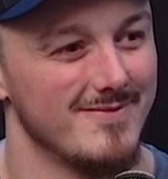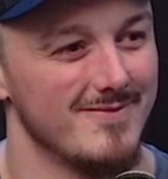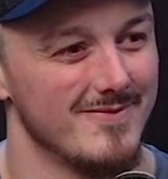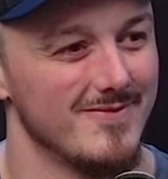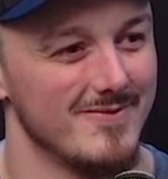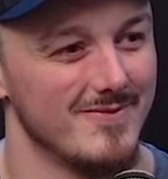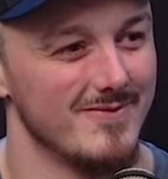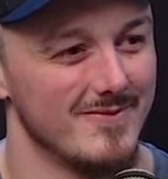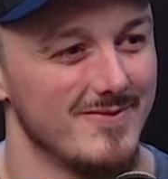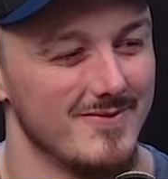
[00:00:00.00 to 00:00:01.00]
a well-known,
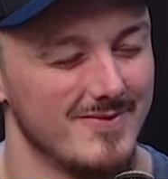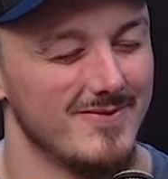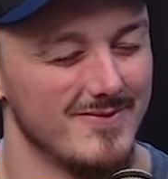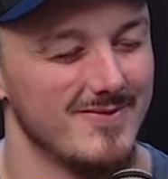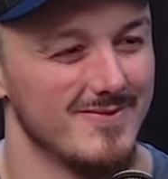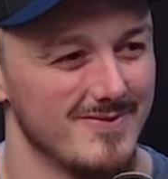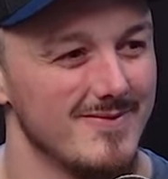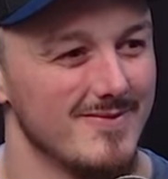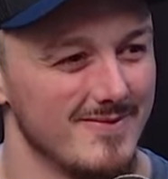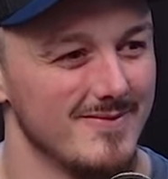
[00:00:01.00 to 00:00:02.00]
like,
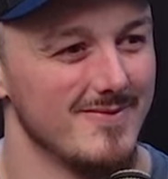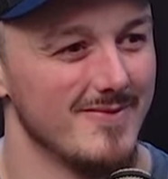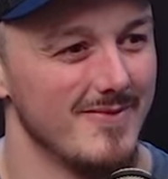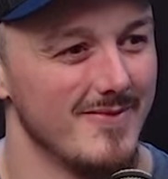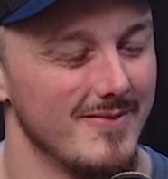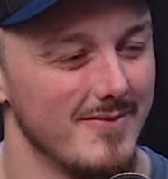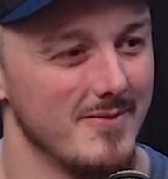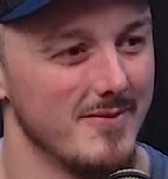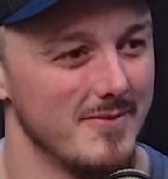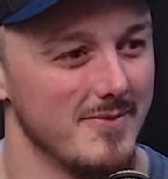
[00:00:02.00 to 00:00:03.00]
black market
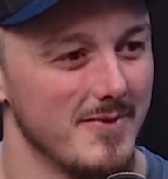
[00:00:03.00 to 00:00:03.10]
testosterone